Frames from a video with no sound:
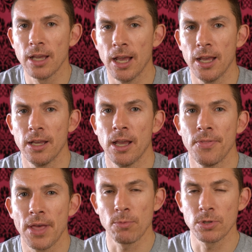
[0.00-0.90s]

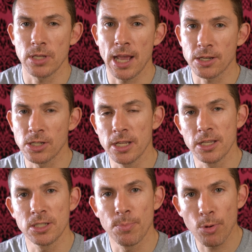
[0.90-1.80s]
and that was actually
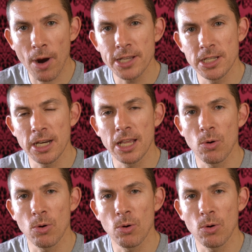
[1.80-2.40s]
surprisingly